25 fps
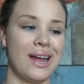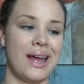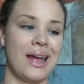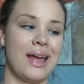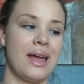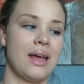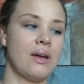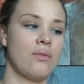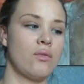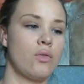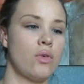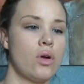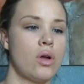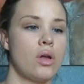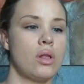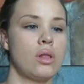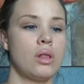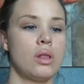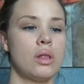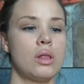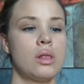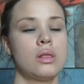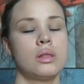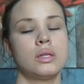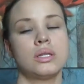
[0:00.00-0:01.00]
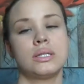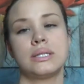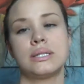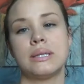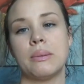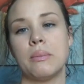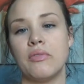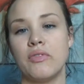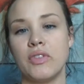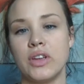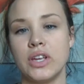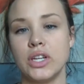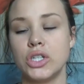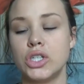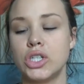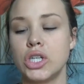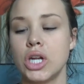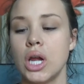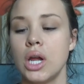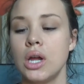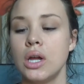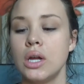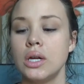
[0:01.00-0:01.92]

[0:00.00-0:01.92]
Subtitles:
I have some of each.